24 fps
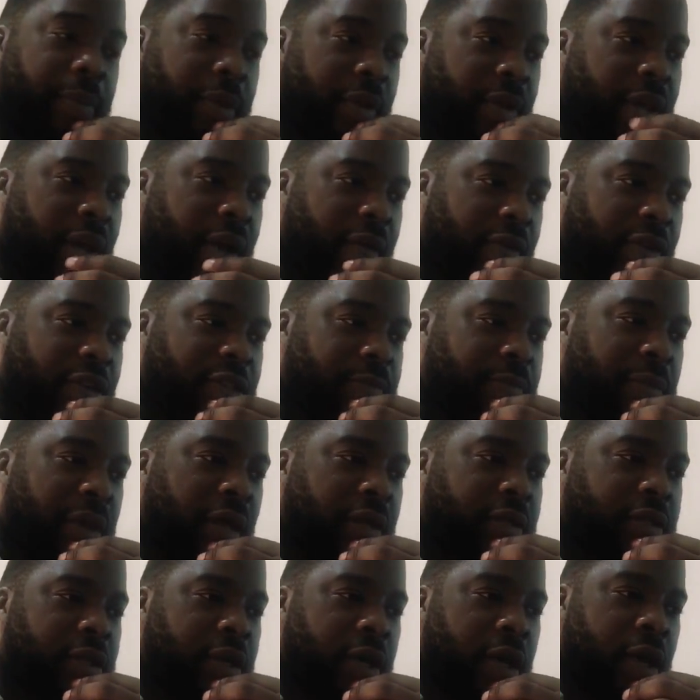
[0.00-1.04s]
in that
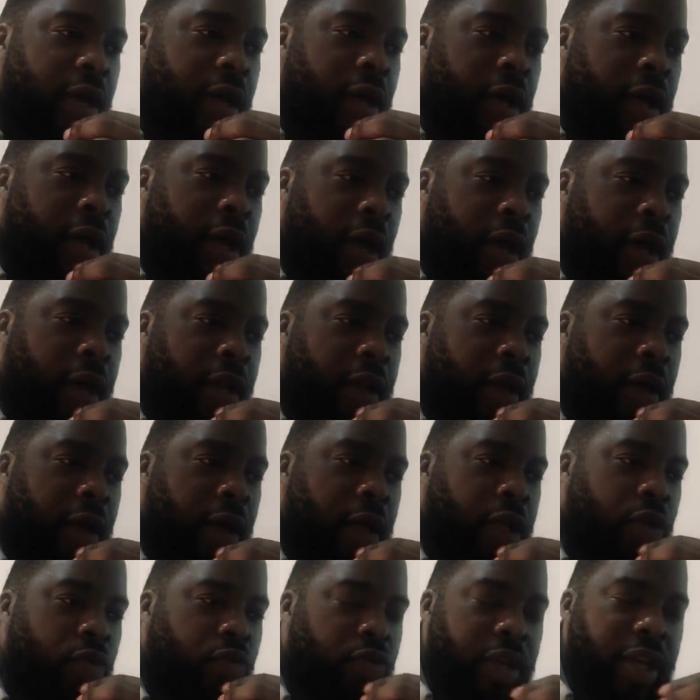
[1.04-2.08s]
respect.
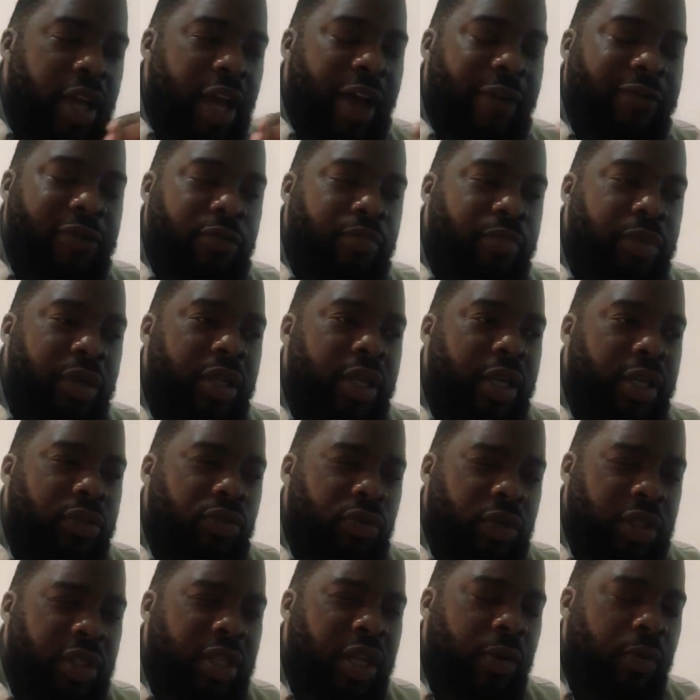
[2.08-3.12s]
And you really have to be there to
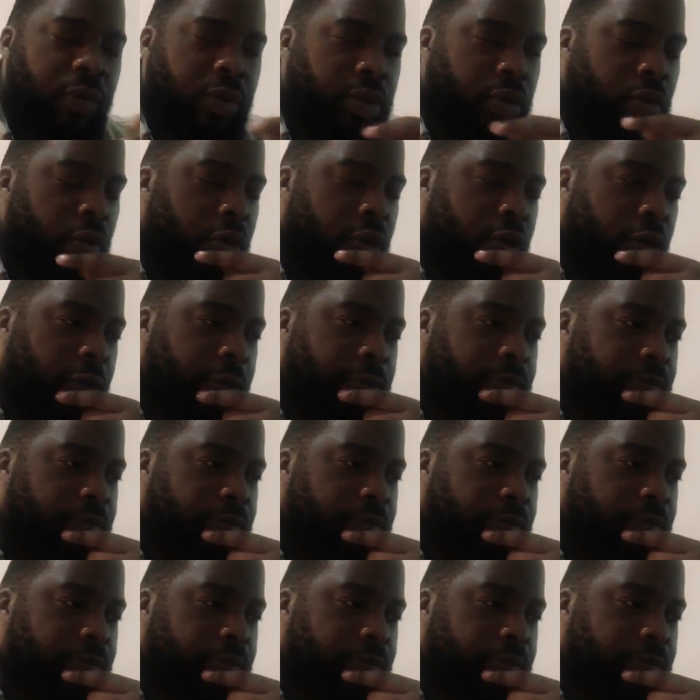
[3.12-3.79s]
understand what's going on.